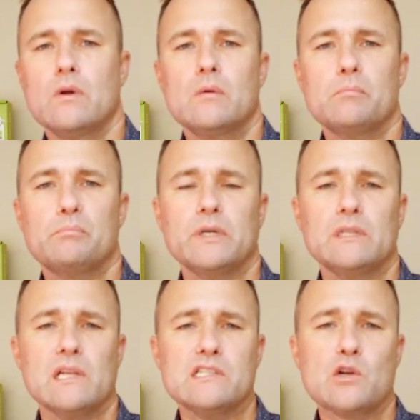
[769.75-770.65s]
But
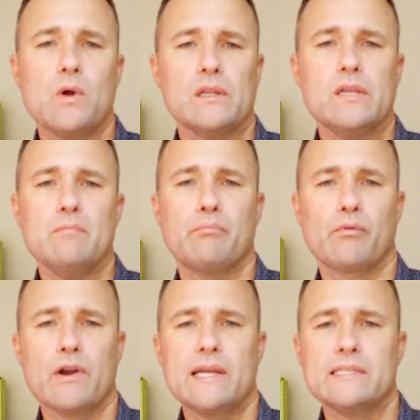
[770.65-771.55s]
let's quickly
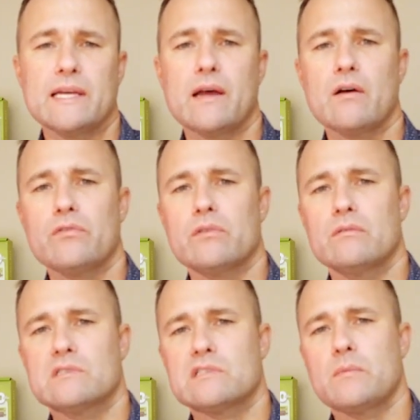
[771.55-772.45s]
break down
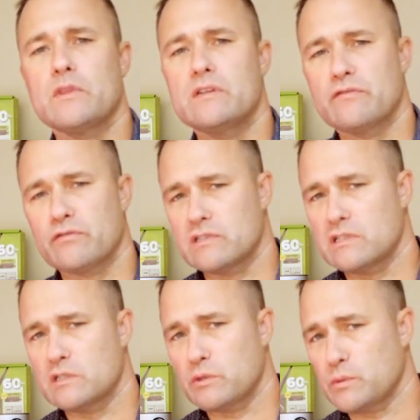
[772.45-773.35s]
some of the differences
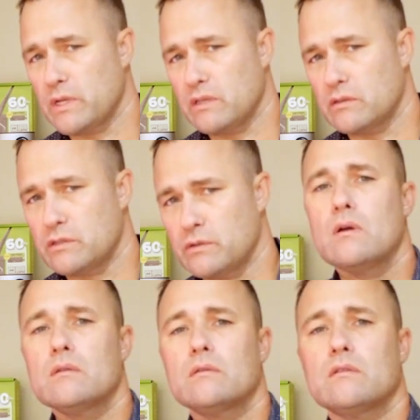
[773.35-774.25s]
between the 2.
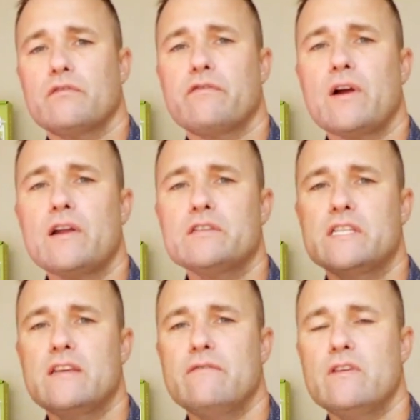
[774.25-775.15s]
The Fire
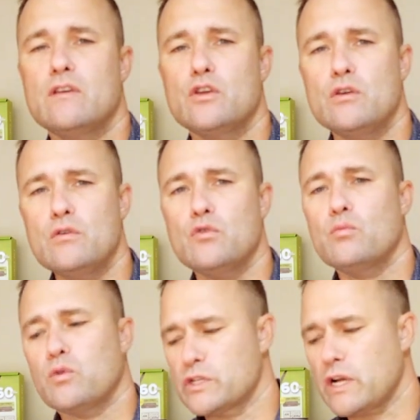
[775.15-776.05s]
TV Cube,
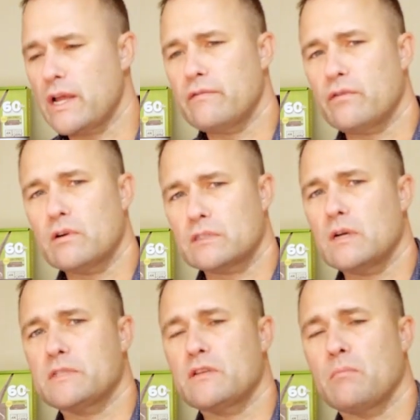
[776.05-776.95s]
which I have hooked up
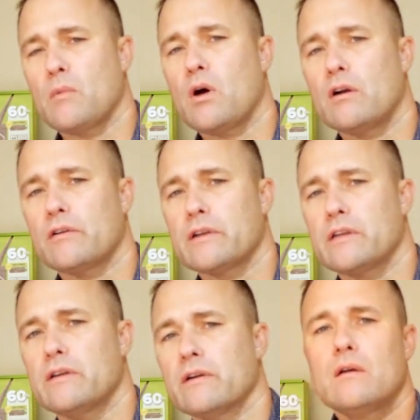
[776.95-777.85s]
to the monitor
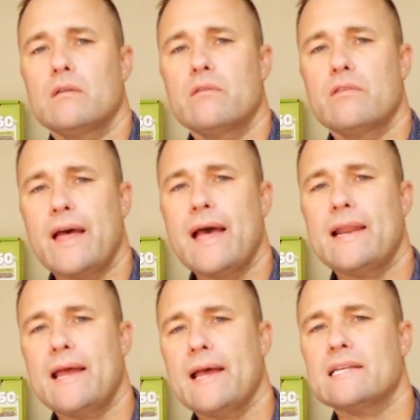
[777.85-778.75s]
here, that
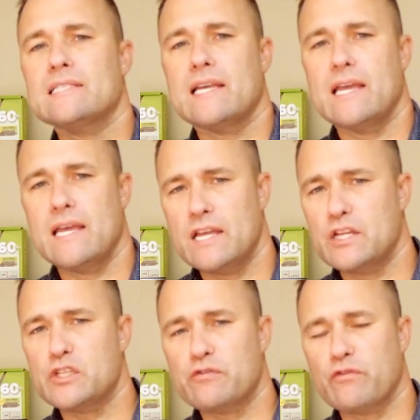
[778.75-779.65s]
has
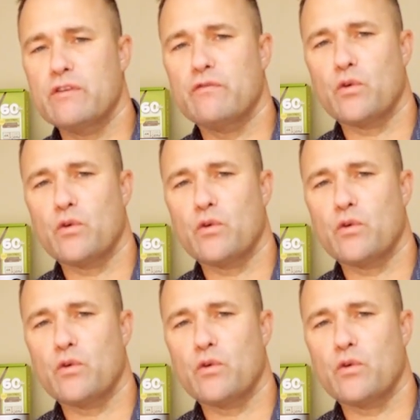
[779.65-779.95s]
hands-free voice